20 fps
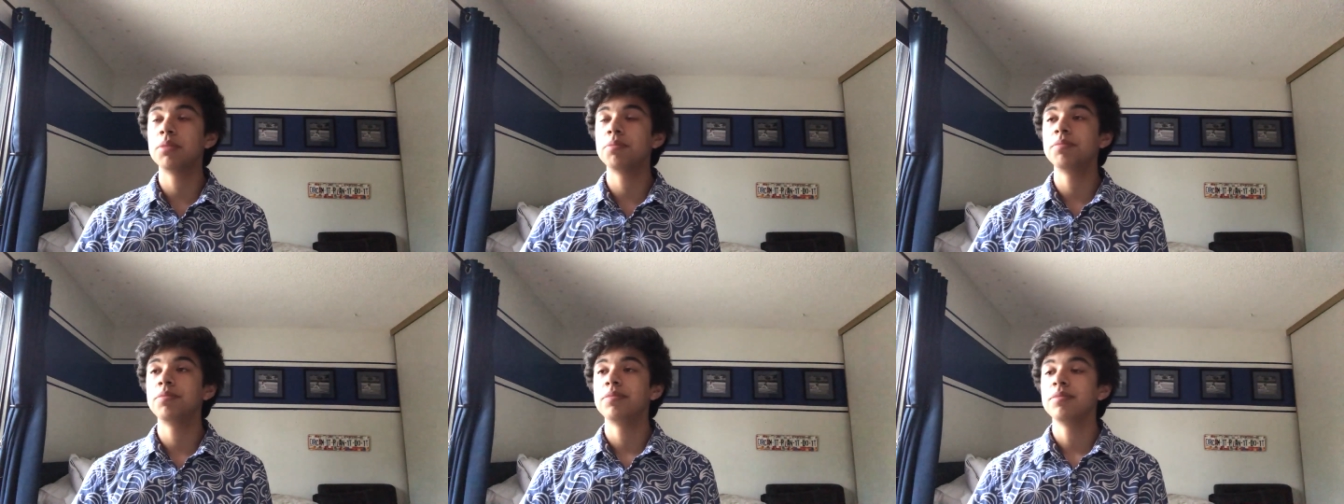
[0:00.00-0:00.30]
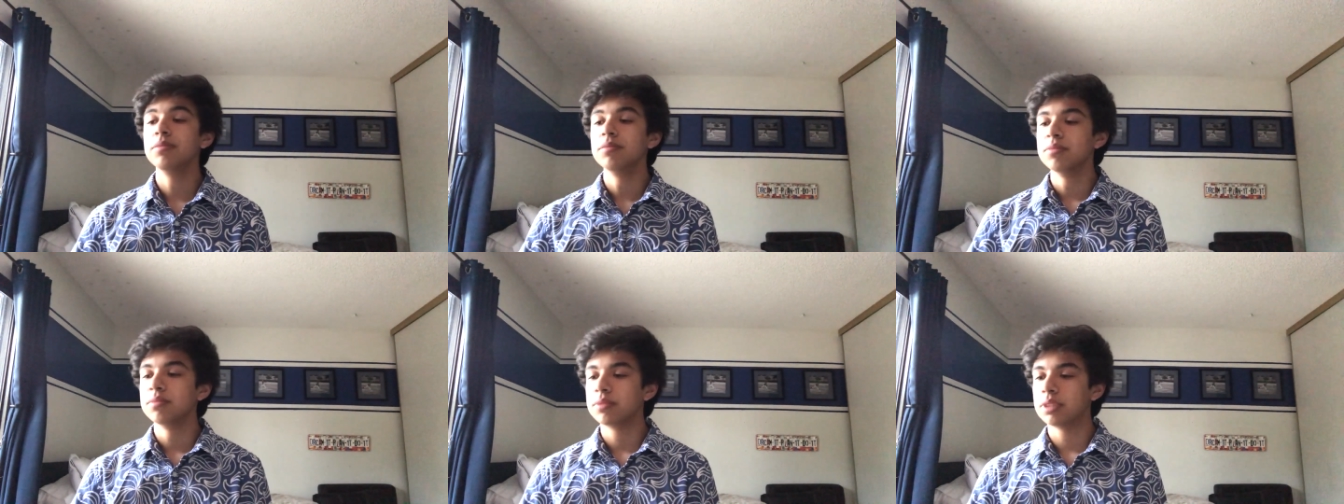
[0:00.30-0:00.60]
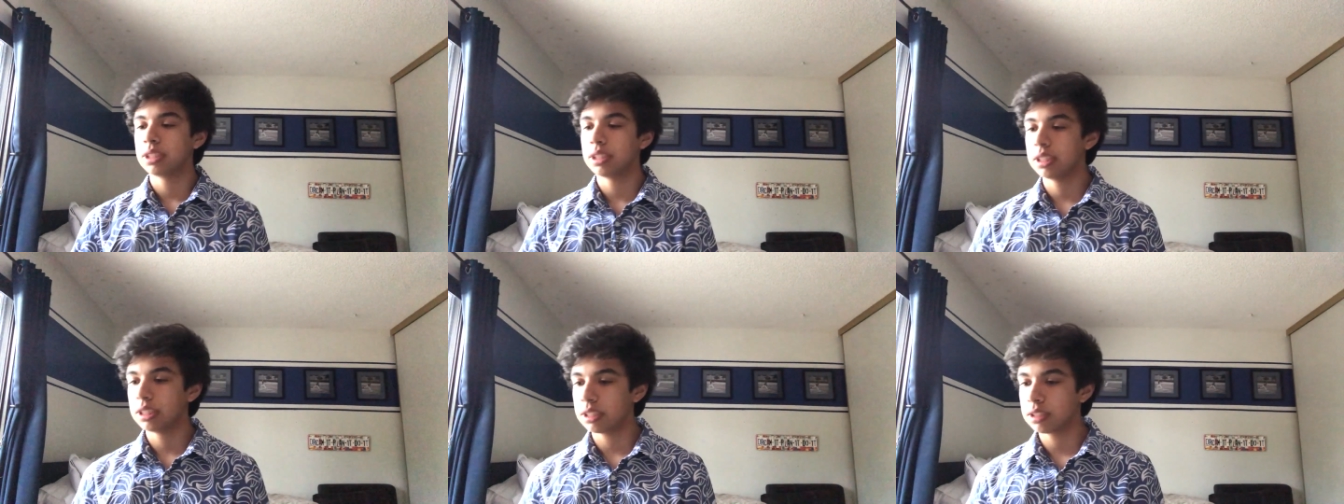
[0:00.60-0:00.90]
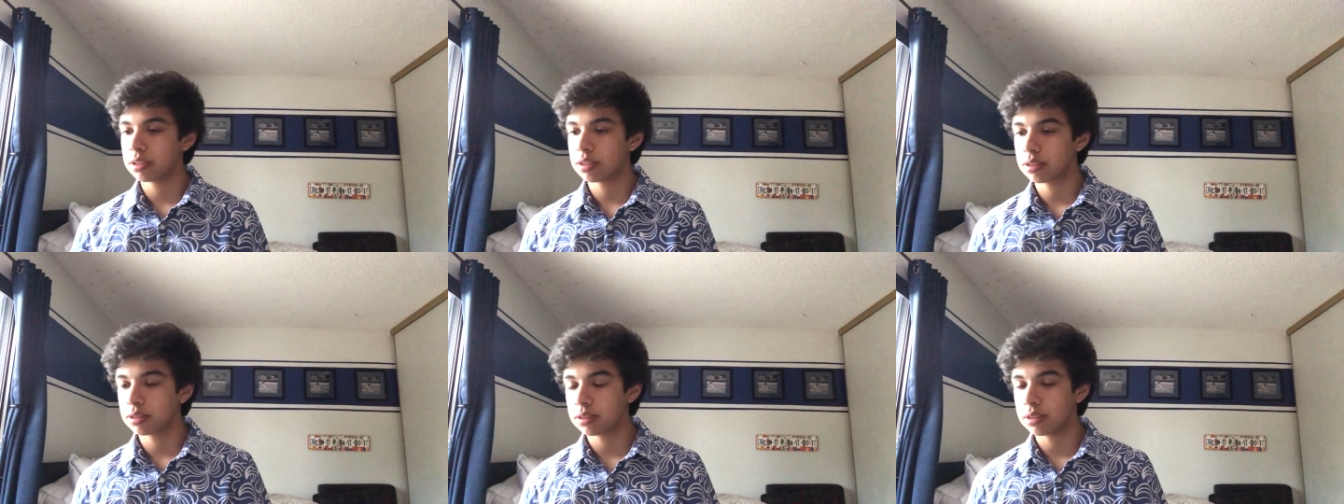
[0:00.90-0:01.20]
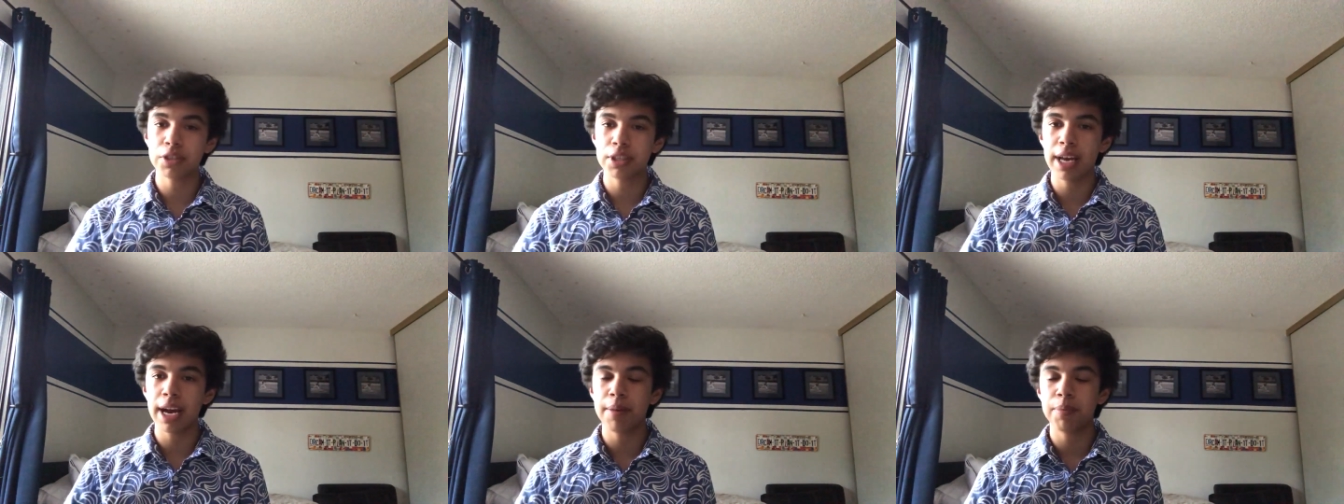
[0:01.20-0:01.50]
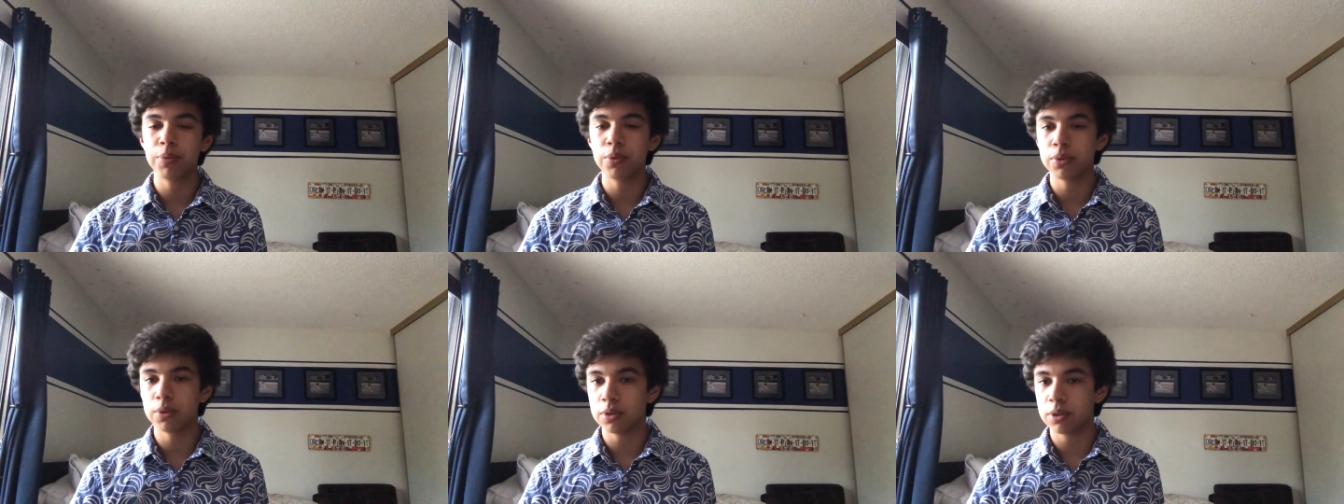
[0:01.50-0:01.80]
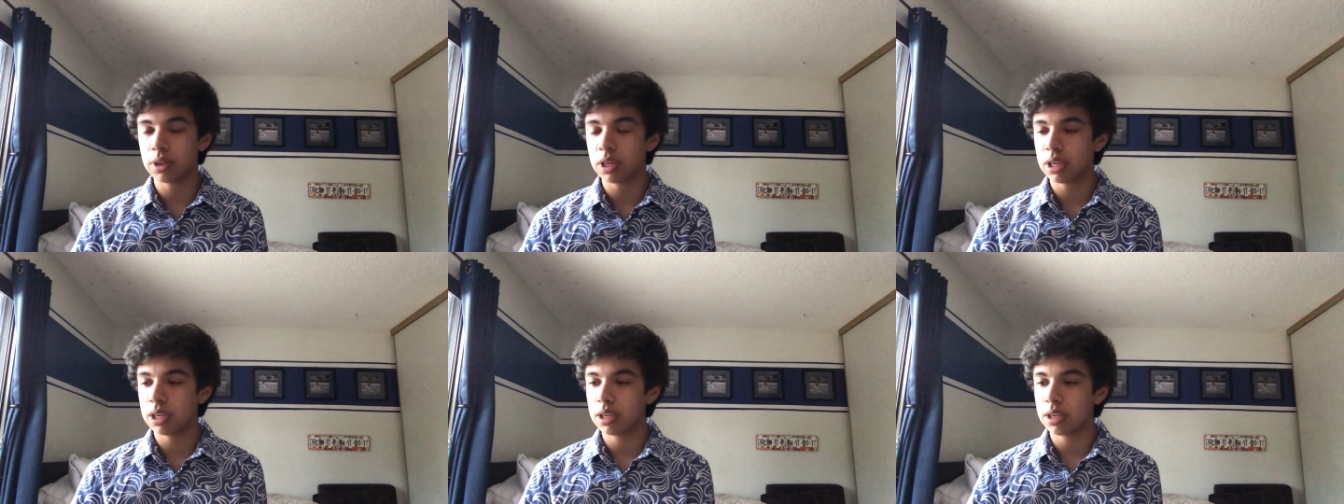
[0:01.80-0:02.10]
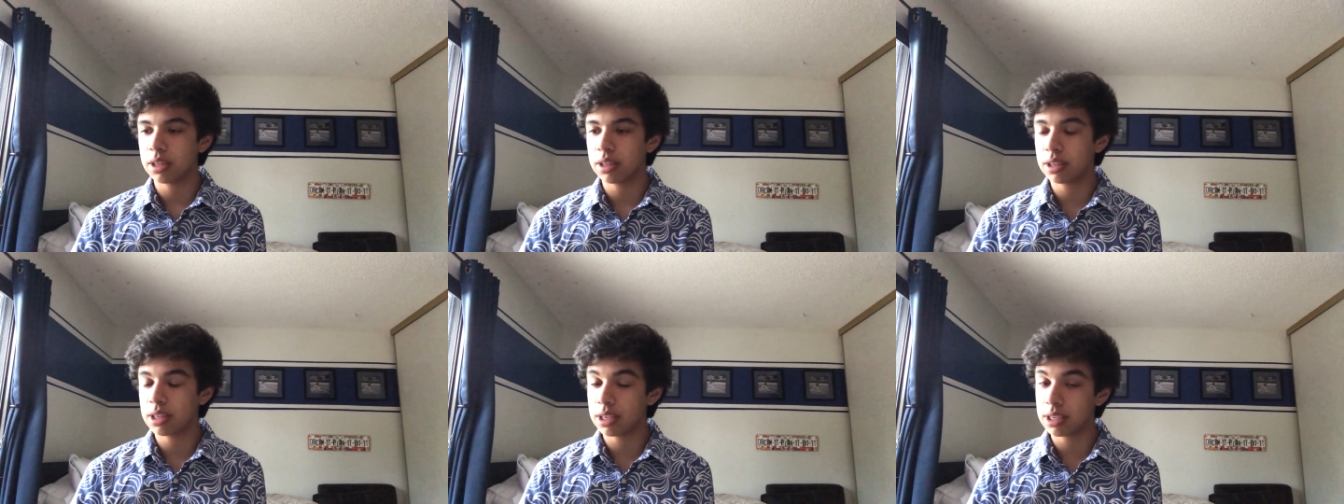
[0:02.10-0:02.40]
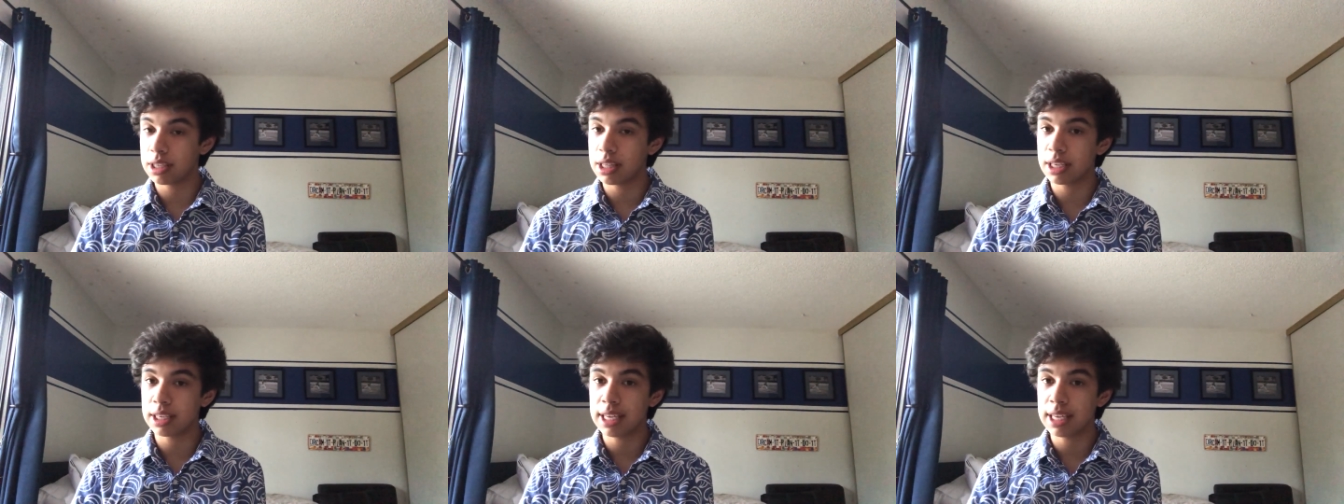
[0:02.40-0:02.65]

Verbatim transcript: Um, a lot of Snapple,